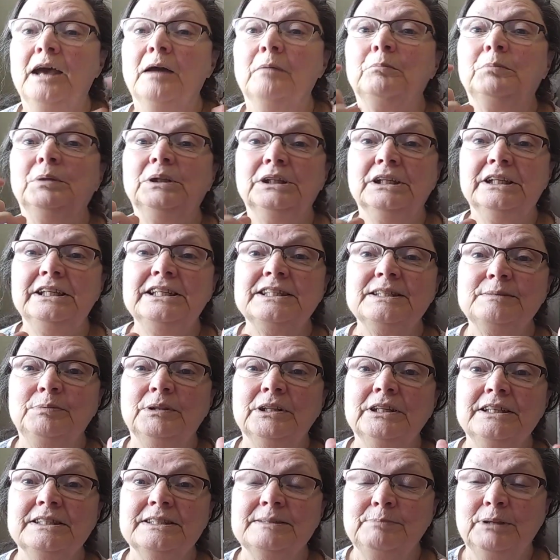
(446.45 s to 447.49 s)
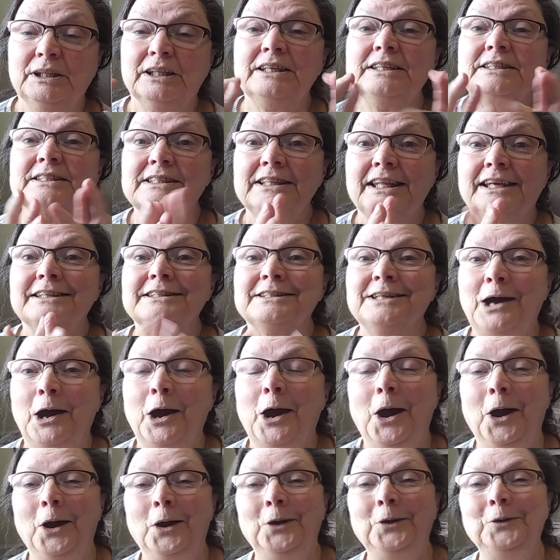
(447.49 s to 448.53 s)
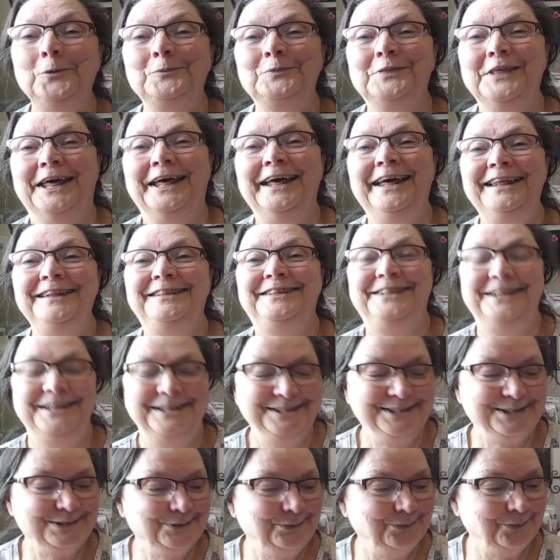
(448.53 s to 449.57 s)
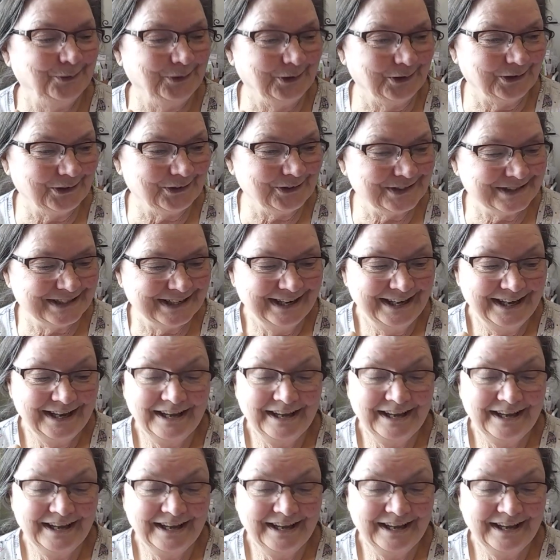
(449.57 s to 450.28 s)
Please, please, please, let's hope that this works.